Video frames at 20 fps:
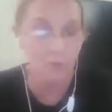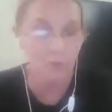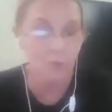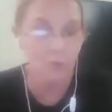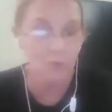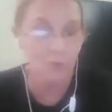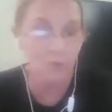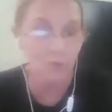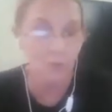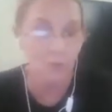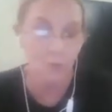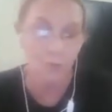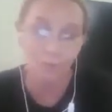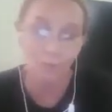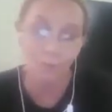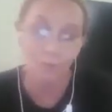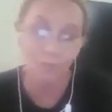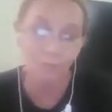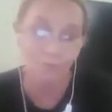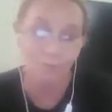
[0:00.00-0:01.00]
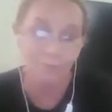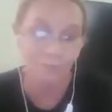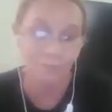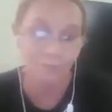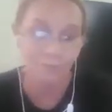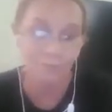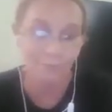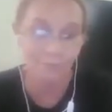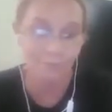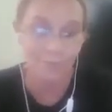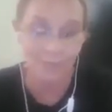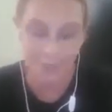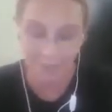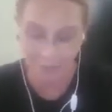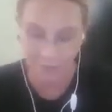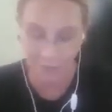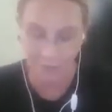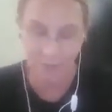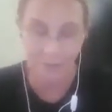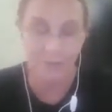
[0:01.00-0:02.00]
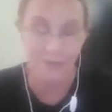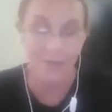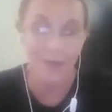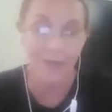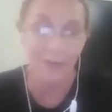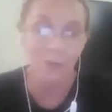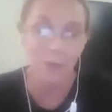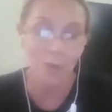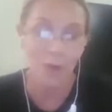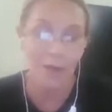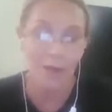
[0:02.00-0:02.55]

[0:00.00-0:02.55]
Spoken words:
So that's that one.